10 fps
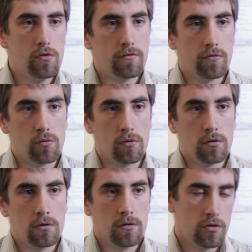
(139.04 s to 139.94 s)

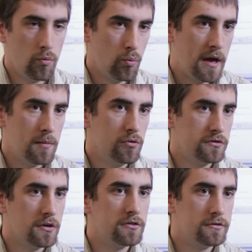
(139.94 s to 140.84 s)
for the web
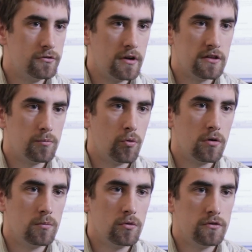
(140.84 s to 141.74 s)
was also
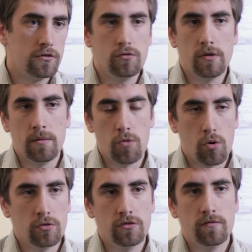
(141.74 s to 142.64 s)
transportable to a
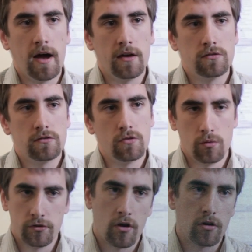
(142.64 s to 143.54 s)
mobile device. So
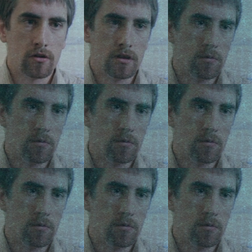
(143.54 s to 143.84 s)
we're targeting